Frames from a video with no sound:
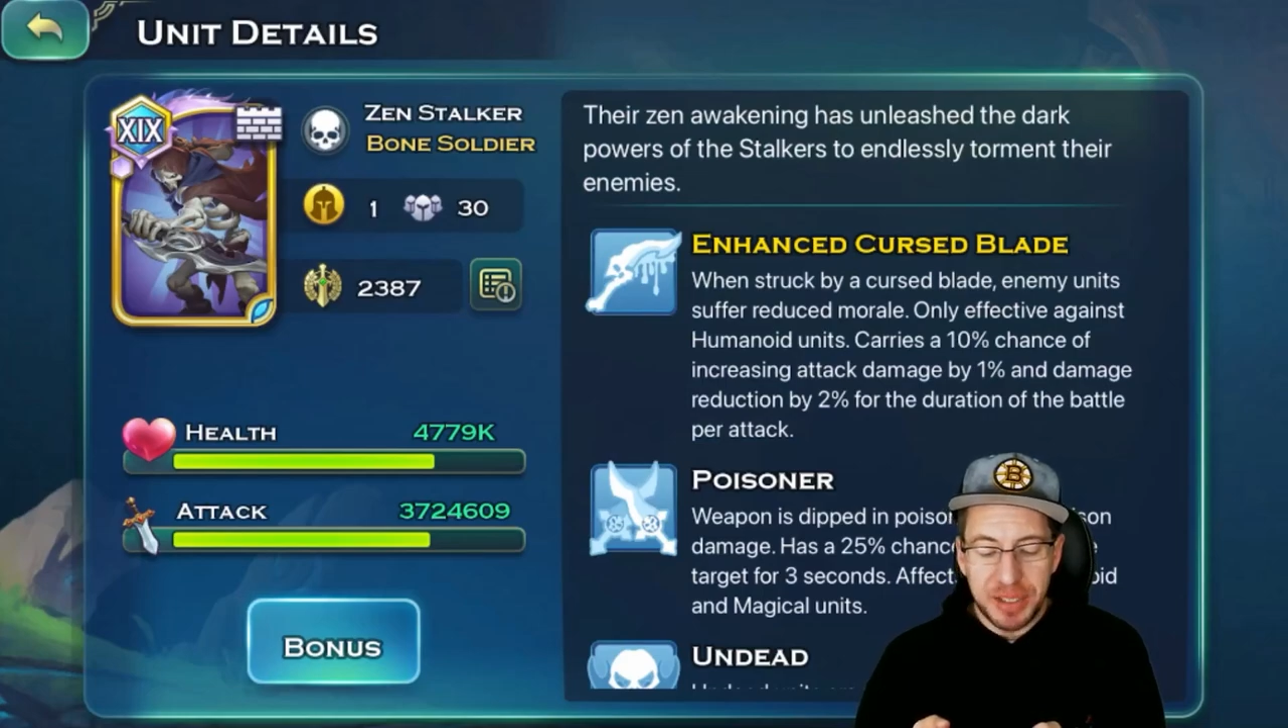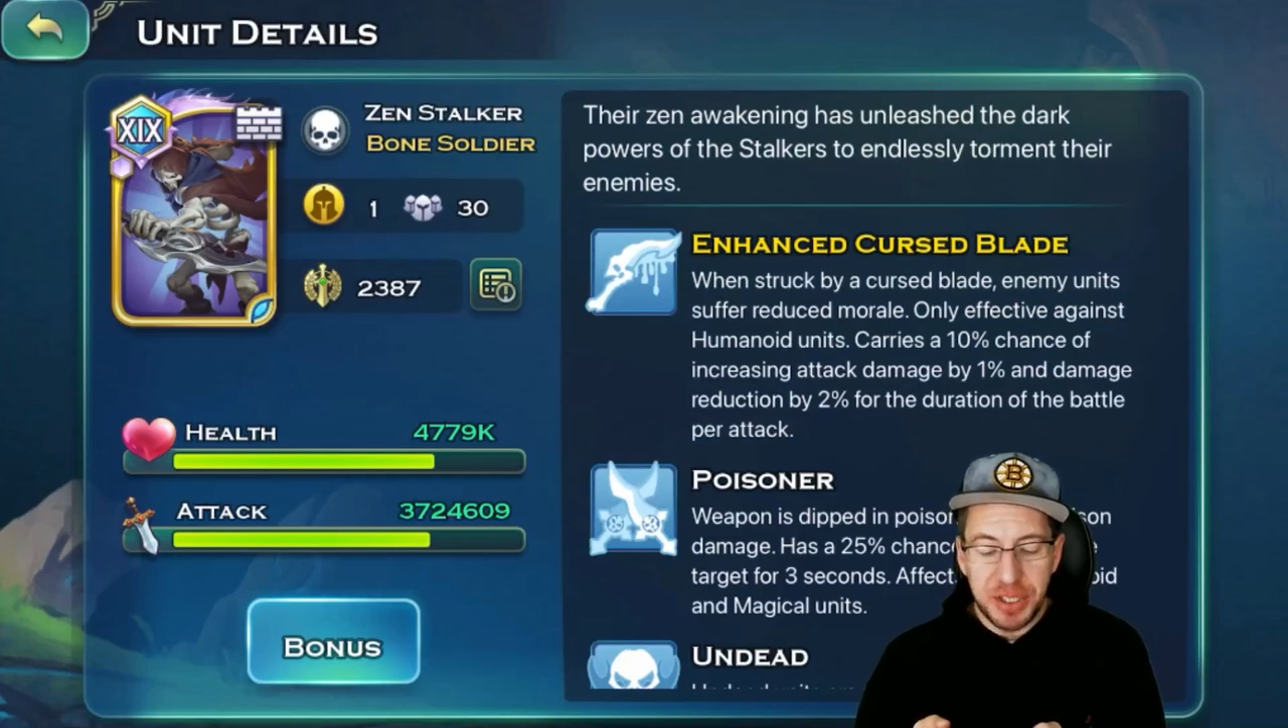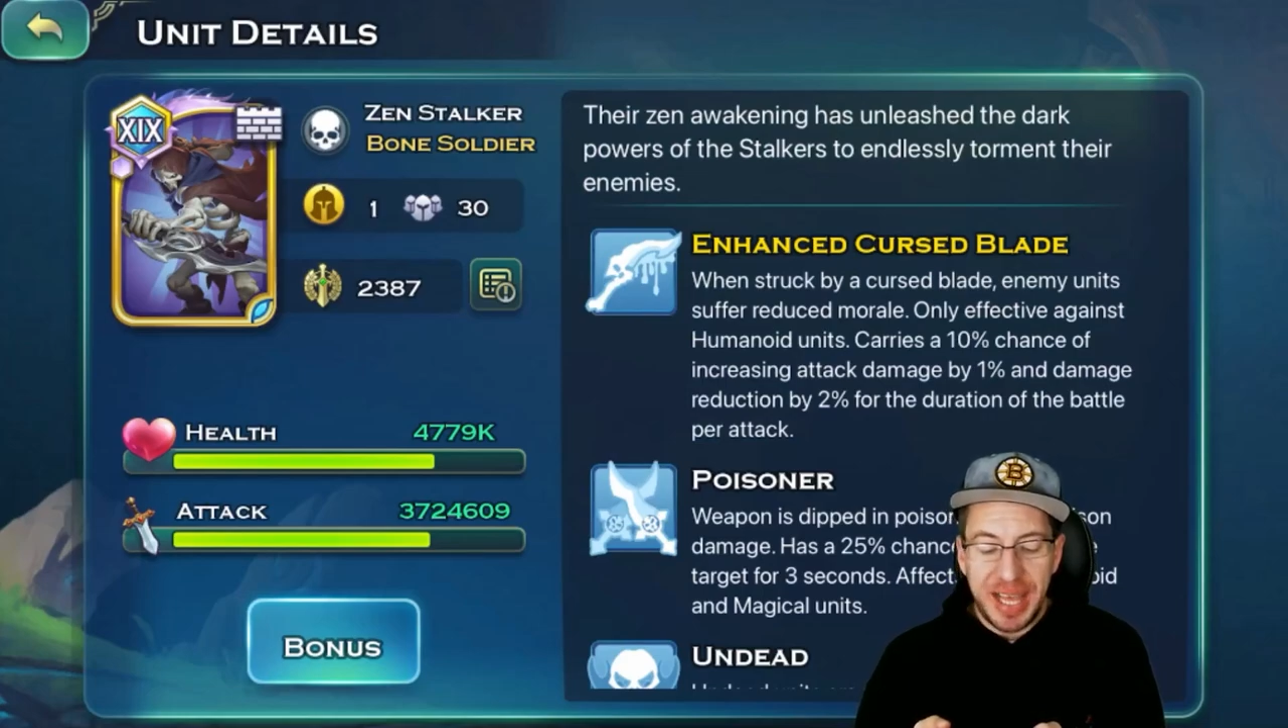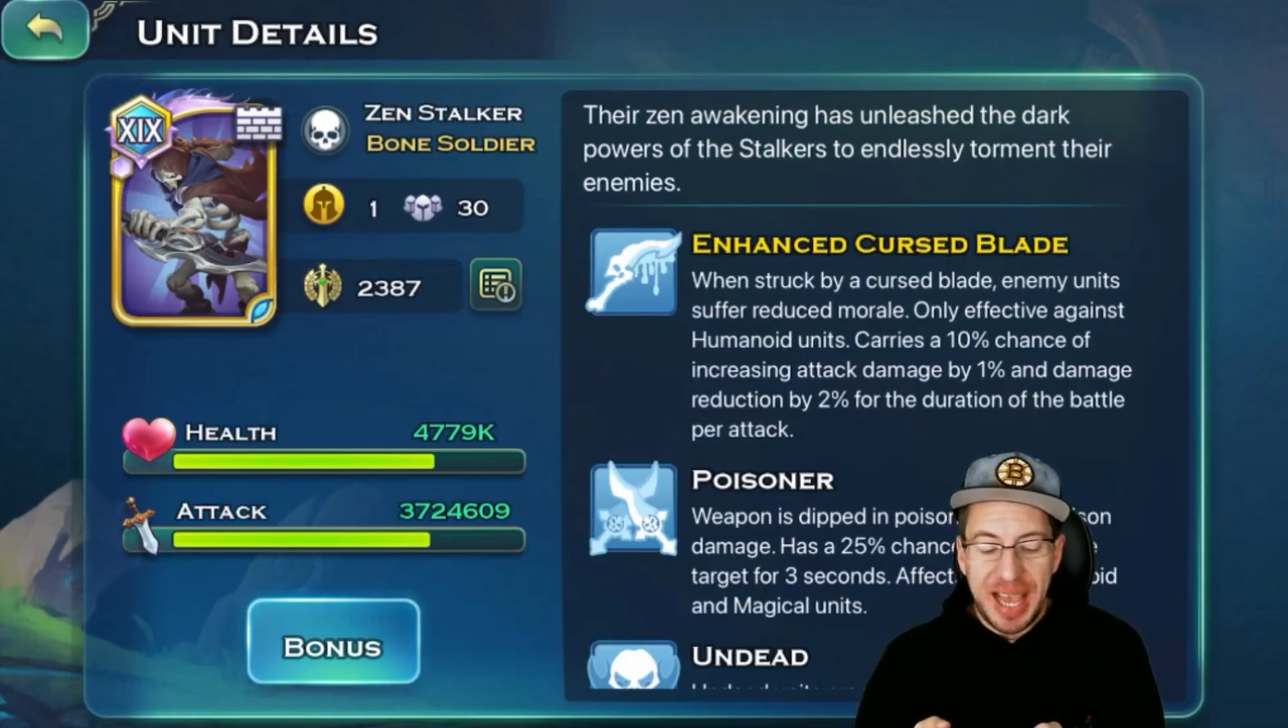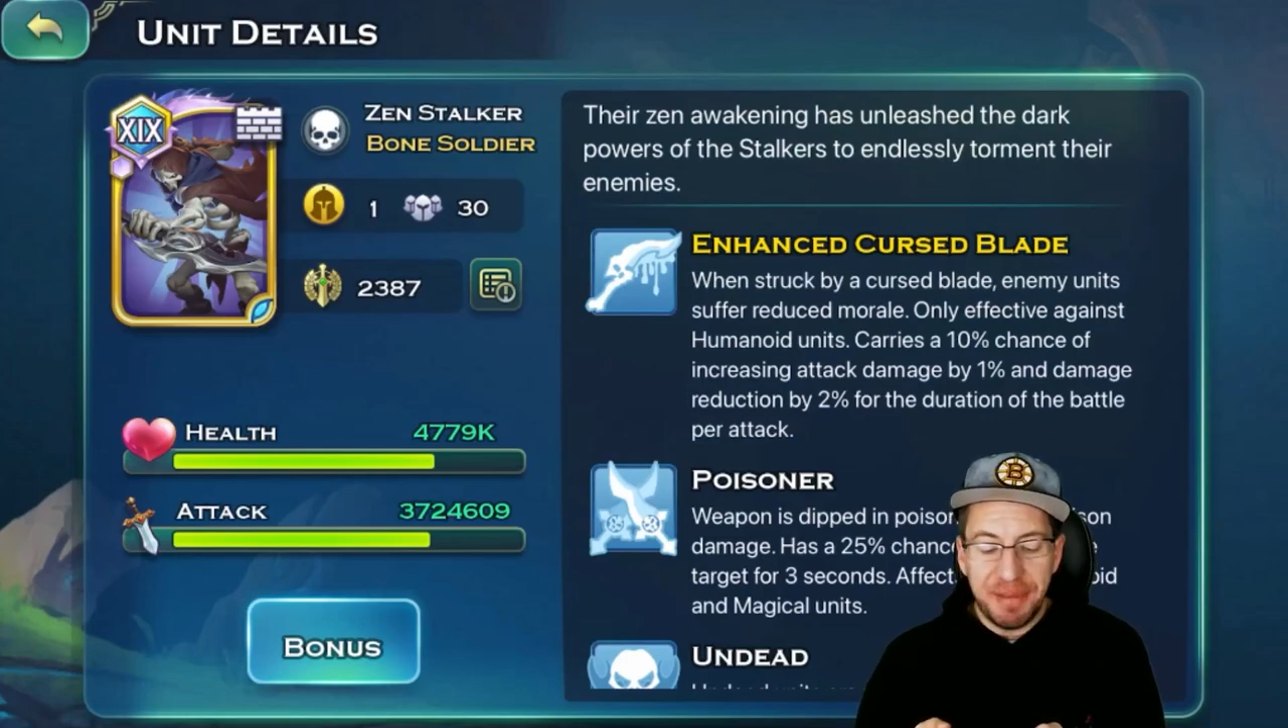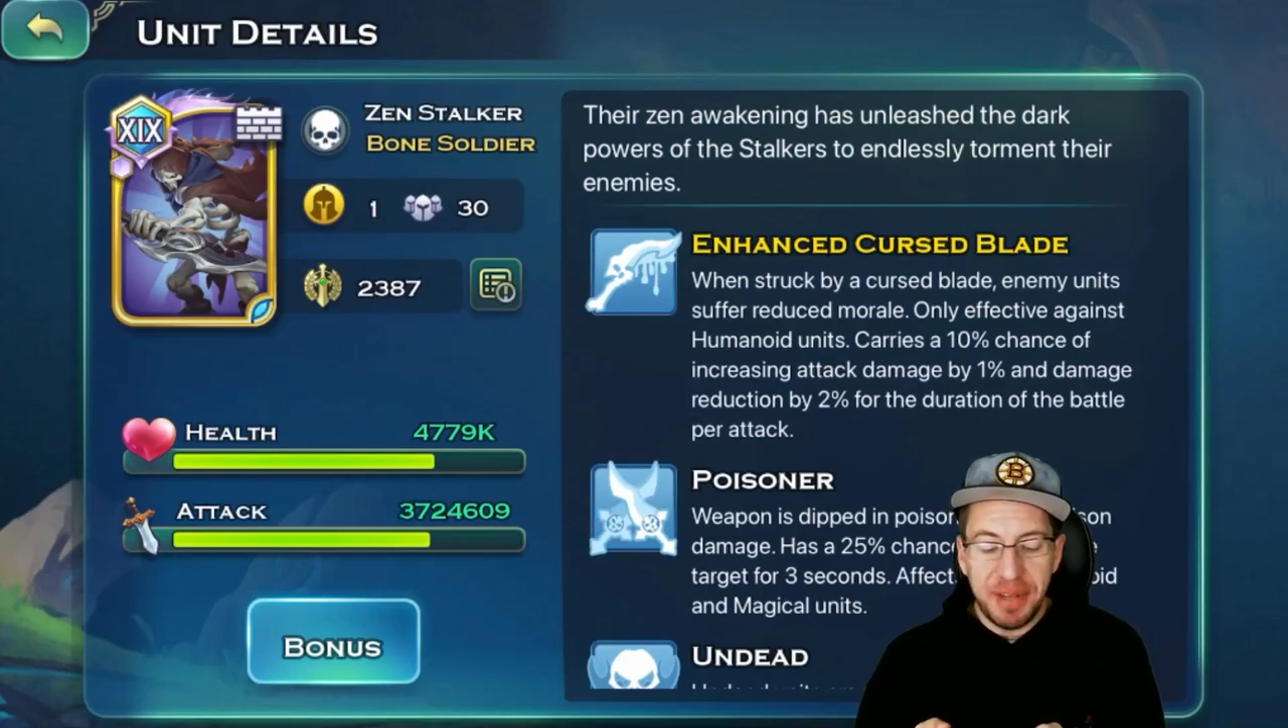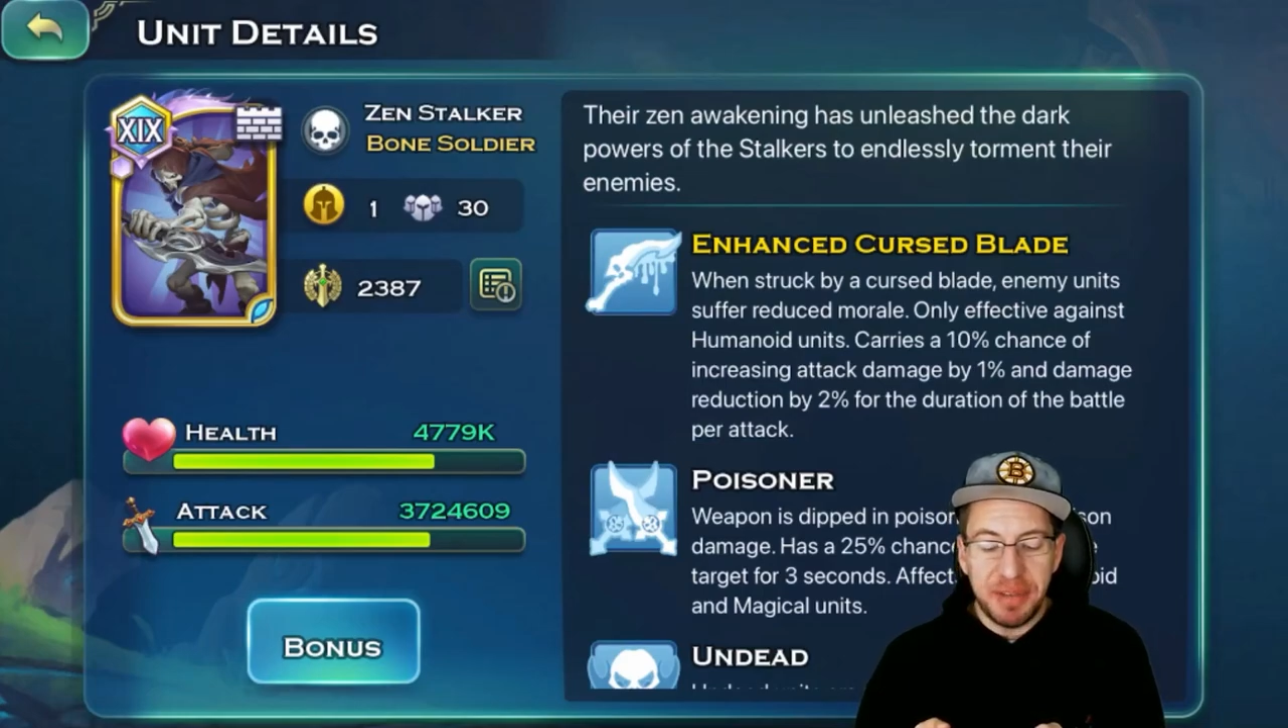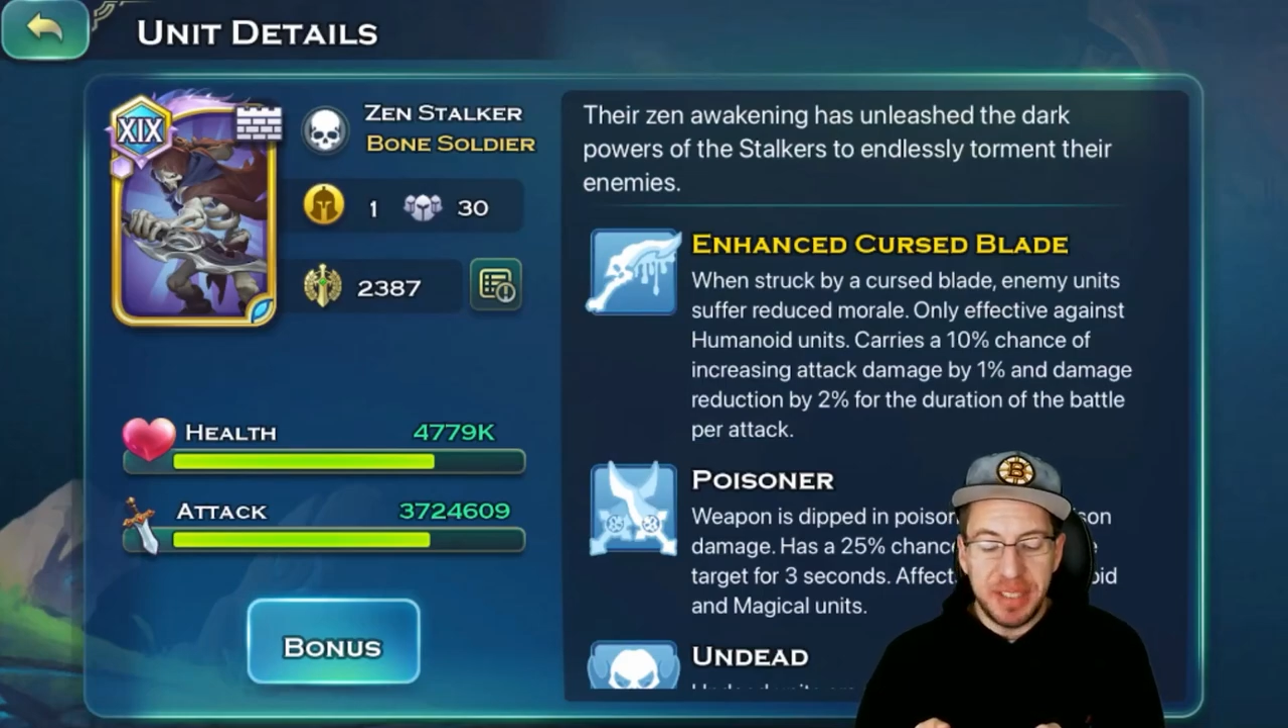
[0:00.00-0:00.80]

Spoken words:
So they have level